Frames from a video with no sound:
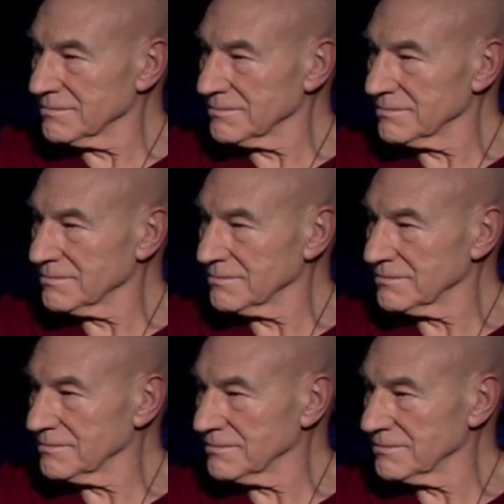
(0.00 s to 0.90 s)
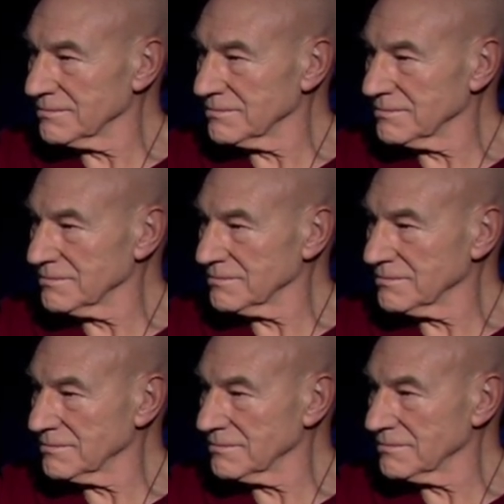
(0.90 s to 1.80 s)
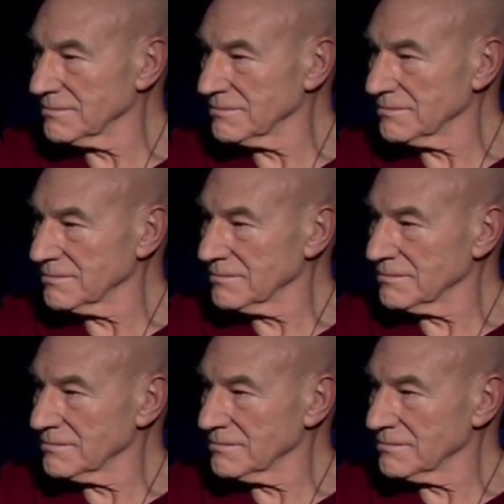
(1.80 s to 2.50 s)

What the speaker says: This person isn't speaking.